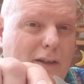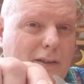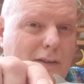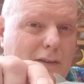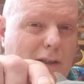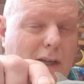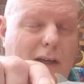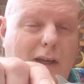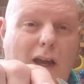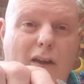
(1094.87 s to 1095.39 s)

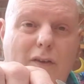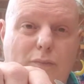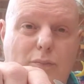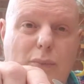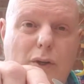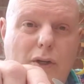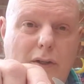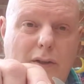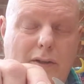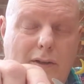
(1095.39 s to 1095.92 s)
they gave
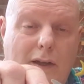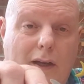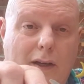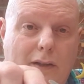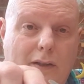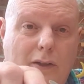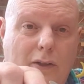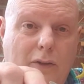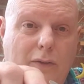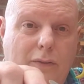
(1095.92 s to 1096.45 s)
birth like
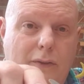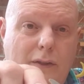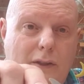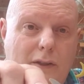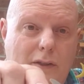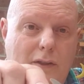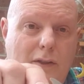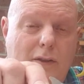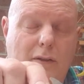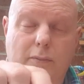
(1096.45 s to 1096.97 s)
dolphins
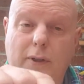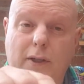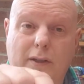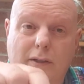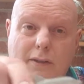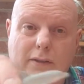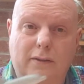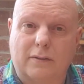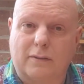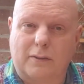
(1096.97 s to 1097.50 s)
too,
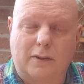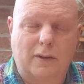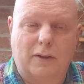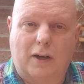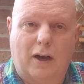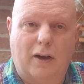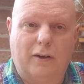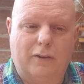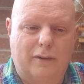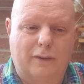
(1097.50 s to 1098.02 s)
because you
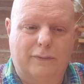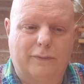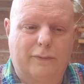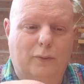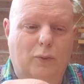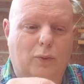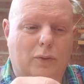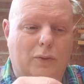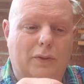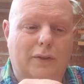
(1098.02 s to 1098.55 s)
can't
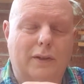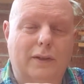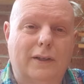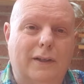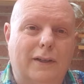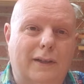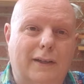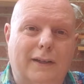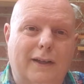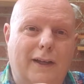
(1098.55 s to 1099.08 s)
afford,
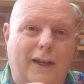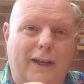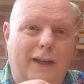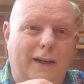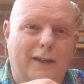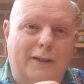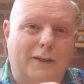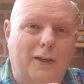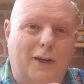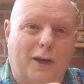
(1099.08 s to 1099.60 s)

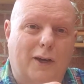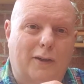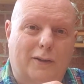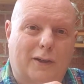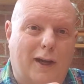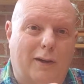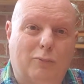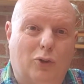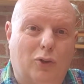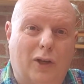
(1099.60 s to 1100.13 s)
you can't
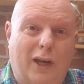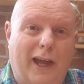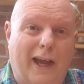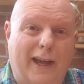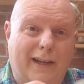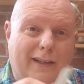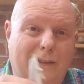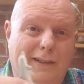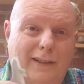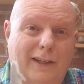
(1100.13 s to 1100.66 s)
come on
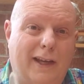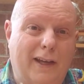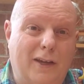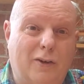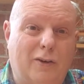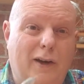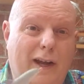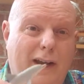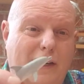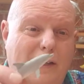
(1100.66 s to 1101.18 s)
land to lay
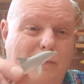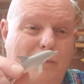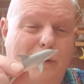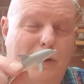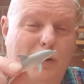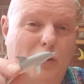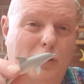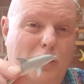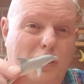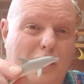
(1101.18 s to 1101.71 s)
your eggs when
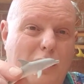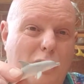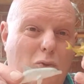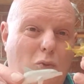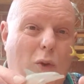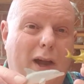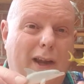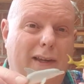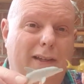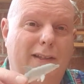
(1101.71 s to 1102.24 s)
you're so
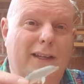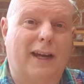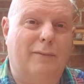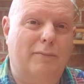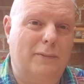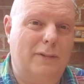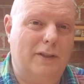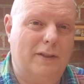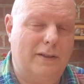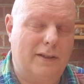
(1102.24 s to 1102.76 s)
well
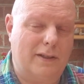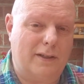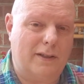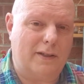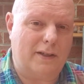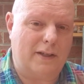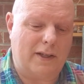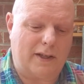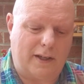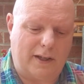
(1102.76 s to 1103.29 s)
adapted to the
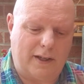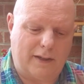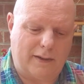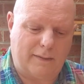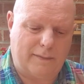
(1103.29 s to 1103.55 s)
sea.